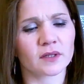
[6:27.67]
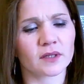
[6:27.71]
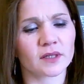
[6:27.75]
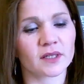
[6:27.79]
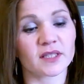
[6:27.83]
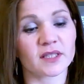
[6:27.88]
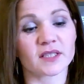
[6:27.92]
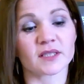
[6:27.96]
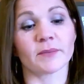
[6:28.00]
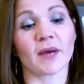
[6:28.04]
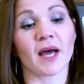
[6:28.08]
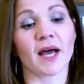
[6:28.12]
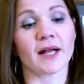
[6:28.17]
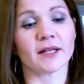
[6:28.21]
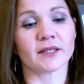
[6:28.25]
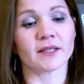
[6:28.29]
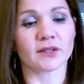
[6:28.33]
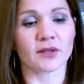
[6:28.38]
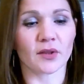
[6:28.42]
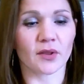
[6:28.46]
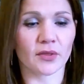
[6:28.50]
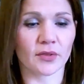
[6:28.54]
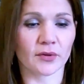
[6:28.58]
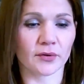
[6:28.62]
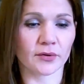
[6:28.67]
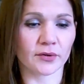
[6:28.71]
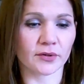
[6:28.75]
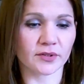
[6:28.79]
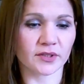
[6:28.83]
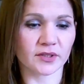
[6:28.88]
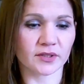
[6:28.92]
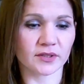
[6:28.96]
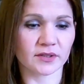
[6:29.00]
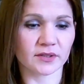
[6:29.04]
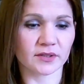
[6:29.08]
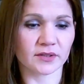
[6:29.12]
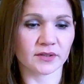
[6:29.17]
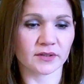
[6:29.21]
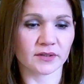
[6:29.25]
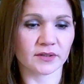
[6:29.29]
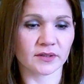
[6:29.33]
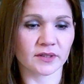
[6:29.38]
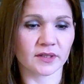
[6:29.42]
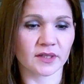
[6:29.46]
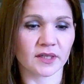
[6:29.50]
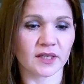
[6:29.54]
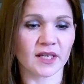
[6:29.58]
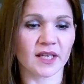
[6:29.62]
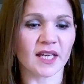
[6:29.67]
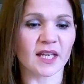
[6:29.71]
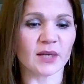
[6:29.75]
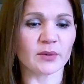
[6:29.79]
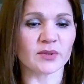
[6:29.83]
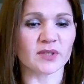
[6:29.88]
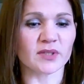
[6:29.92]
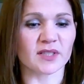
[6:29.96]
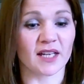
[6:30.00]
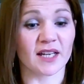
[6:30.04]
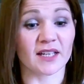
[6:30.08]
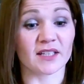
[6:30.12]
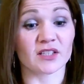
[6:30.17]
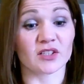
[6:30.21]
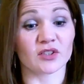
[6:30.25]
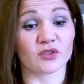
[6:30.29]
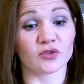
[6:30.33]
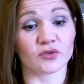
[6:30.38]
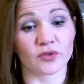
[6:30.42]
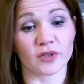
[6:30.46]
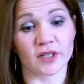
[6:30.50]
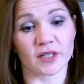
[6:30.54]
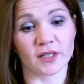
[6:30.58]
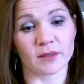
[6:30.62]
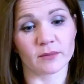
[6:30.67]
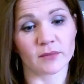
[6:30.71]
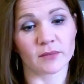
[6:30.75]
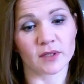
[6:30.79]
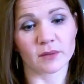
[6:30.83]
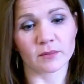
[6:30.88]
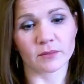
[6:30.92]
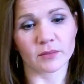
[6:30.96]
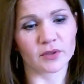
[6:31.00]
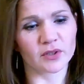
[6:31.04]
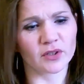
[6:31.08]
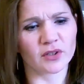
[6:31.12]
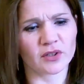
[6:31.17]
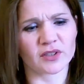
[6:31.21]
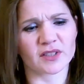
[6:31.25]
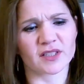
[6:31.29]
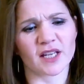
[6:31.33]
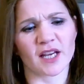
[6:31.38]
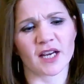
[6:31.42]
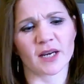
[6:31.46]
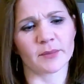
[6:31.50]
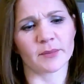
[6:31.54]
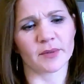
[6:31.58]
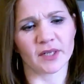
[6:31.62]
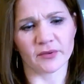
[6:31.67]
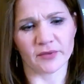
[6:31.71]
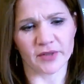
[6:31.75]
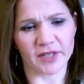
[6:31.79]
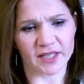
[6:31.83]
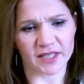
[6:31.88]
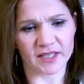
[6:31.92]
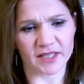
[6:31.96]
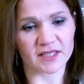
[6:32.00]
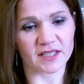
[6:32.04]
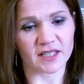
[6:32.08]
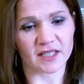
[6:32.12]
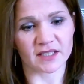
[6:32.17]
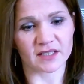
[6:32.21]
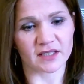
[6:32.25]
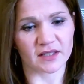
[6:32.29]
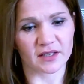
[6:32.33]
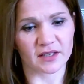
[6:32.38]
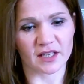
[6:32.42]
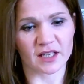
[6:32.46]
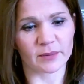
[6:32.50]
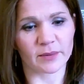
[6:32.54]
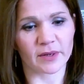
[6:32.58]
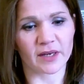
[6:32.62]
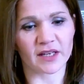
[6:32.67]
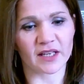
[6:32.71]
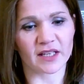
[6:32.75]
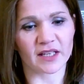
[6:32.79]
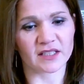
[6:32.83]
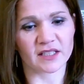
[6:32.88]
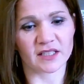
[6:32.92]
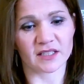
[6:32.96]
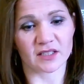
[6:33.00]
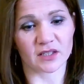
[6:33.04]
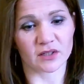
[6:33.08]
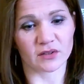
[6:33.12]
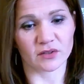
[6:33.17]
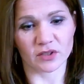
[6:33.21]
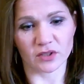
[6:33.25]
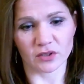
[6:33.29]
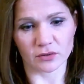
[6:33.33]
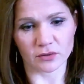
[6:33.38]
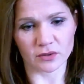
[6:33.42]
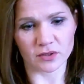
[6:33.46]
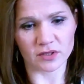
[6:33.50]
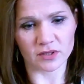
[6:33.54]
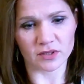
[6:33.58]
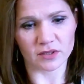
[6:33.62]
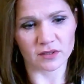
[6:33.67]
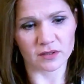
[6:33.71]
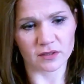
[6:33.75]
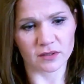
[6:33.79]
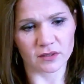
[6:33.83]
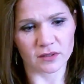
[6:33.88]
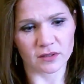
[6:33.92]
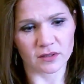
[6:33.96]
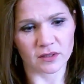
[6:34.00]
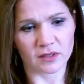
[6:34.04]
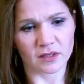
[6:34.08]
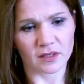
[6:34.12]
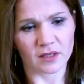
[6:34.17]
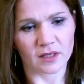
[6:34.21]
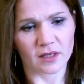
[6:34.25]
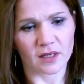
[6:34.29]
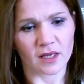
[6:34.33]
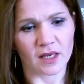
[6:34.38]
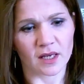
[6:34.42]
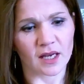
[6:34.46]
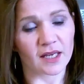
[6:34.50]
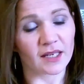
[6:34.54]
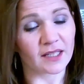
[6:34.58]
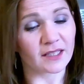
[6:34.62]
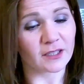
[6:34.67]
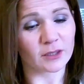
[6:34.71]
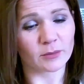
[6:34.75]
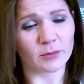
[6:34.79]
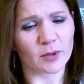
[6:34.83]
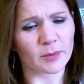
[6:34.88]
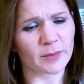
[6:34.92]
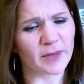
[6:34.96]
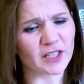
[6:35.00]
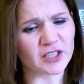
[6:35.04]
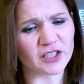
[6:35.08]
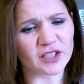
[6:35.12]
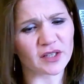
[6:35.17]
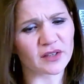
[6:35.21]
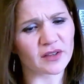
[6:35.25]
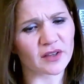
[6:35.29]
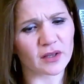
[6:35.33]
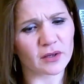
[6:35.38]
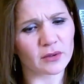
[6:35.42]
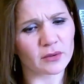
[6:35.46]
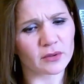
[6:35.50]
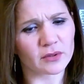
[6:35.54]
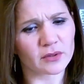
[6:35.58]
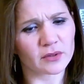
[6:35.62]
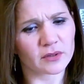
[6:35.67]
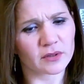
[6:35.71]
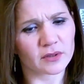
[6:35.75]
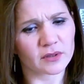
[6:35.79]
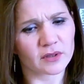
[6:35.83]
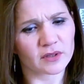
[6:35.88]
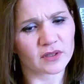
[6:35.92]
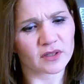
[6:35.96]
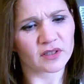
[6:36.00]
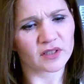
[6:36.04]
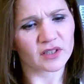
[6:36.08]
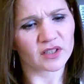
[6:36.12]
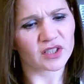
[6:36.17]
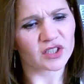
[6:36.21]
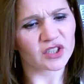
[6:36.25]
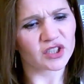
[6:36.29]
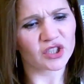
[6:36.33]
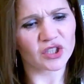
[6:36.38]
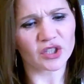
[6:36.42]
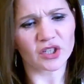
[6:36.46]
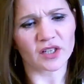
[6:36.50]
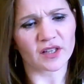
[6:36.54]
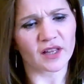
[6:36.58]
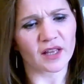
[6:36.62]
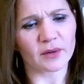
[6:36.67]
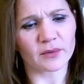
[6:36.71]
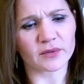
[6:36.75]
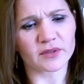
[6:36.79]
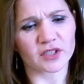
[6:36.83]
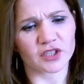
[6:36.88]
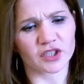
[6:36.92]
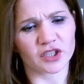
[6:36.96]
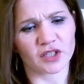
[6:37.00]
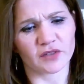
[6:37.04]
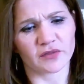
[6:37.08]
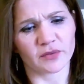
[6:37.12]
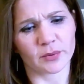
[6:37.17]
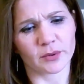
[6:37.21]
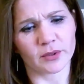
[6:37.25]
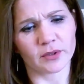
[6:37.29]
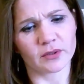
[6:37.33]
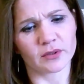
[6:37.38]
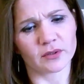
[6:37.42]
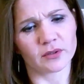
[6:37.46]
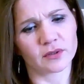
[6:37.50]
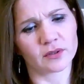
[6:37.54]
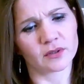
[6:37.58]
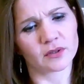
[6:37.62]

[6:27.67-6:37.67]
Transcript: He smiled at the thought. It was nice to dream, but not terribly realistic to think about getting his own nukes. A little more magic, though? Surely that was achievable.